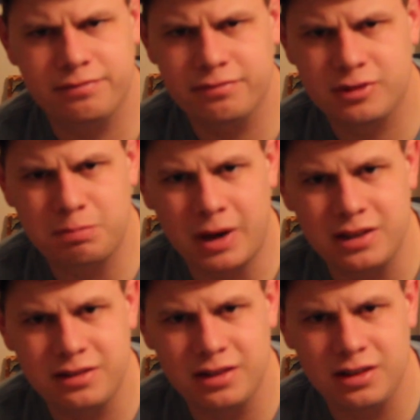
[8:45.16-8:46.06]

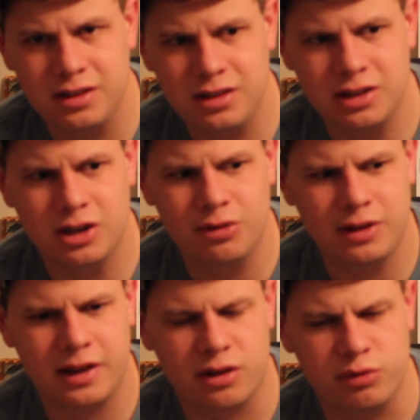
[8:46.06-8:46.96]
Spicy, you know,
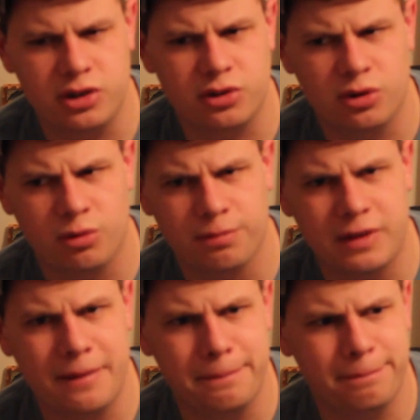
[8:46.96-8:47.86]
that like original,
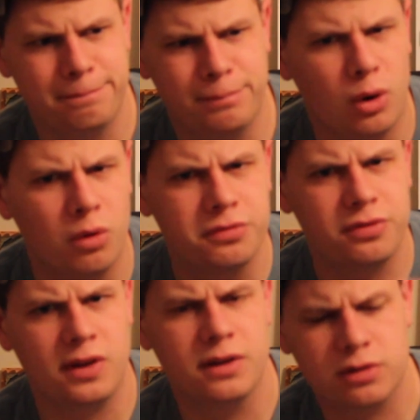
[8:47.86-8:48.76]
that bold
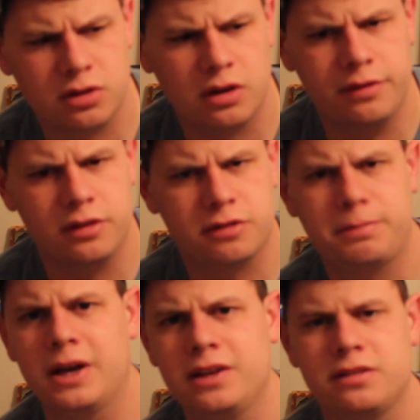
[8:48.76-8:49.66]
flavor of the
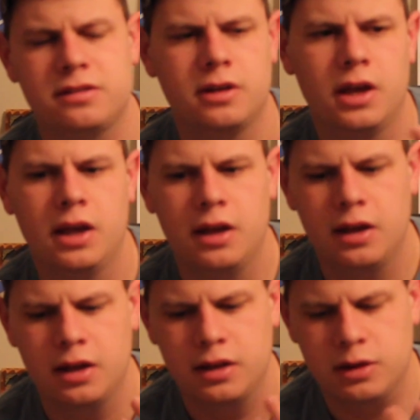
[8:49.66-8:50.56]
spice.
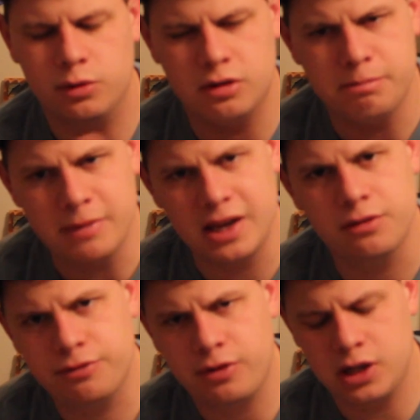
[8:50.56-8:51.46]
There was a
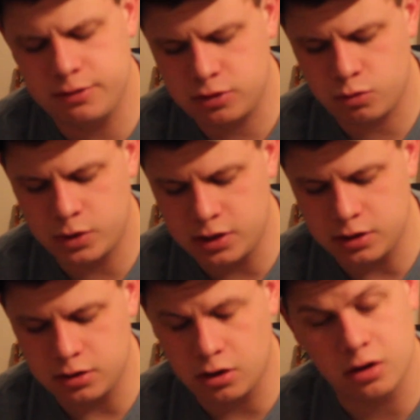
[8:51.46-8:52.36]
main flavor
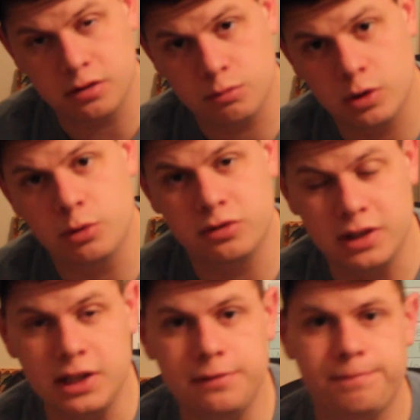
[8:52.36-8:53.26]
when it was
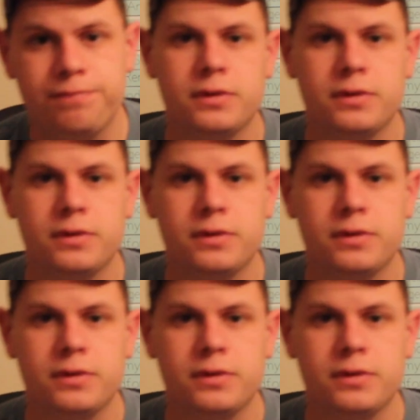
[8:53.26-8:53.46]
neat.